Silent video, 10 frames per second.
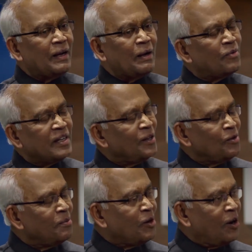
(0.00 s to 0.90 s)
and one day you
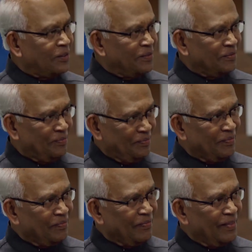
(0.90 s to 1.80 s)
will be gone.
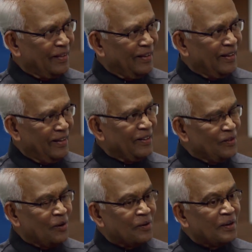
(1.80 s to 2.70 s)

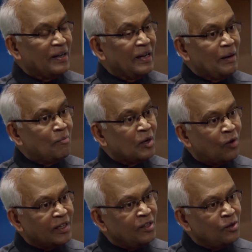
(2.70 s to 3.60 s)
You know. But
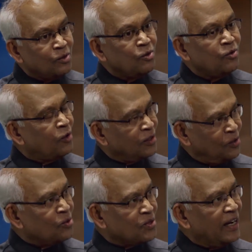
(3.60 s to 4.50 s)
what did you do for the
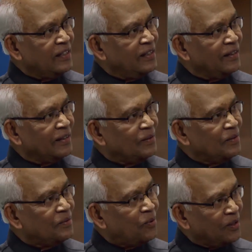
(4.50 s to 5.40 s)
society,
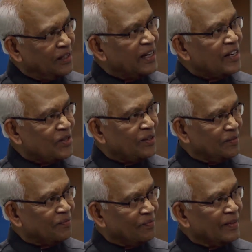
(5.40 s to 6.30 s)
for the nation?